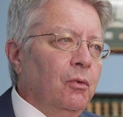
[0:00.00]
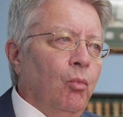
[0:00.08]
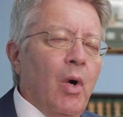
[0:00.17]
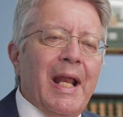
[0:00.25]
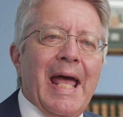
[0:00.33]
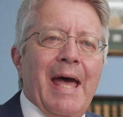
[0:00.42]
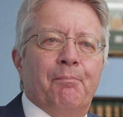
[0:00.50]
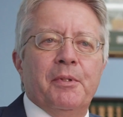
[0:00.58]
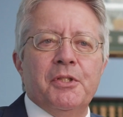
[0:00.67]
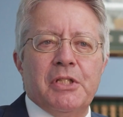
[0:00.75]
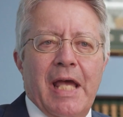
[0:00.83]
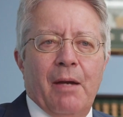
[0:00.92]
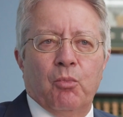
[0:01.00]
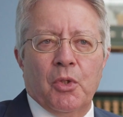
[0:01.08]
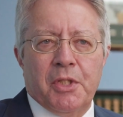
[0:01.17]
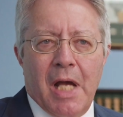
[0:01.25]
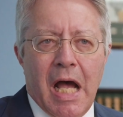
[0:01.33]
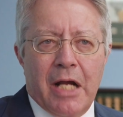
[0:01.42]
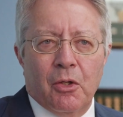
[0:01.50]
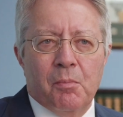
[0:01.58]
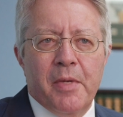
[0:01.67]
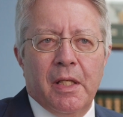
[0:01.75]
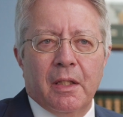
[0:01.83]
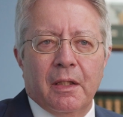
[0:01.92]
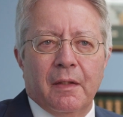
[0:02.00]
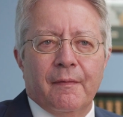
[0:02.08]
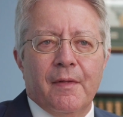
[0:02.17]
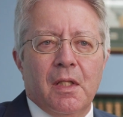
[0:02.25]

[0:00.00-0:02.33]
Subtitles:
What happens at retirement?